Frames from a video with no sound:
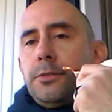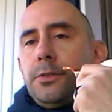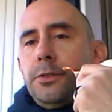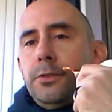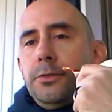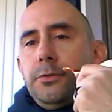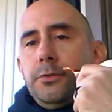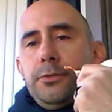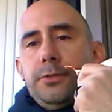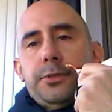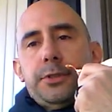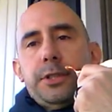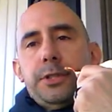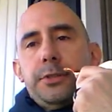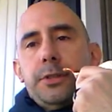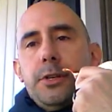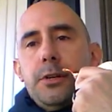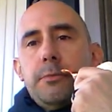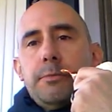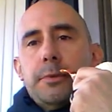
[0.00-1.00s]
to the
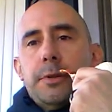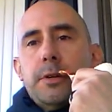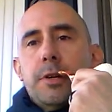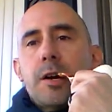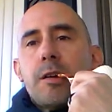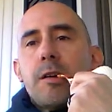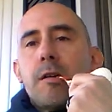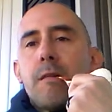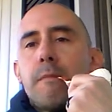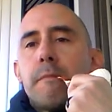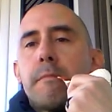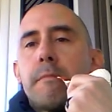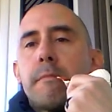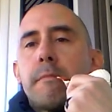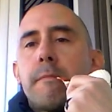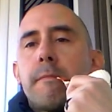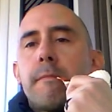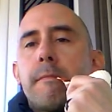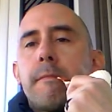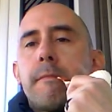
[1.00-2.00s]
season opener
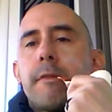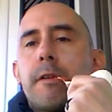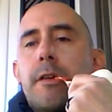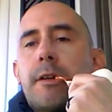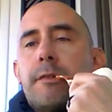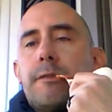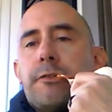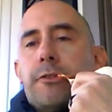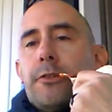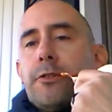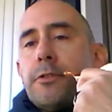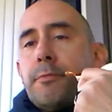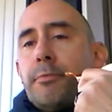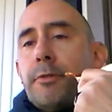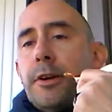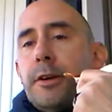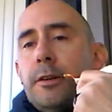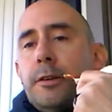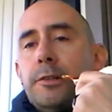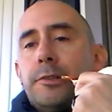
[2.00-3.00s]
for the
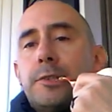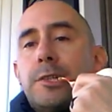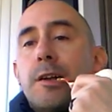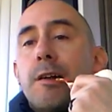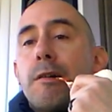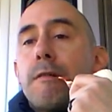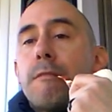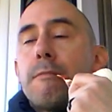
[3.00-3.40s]
Predators.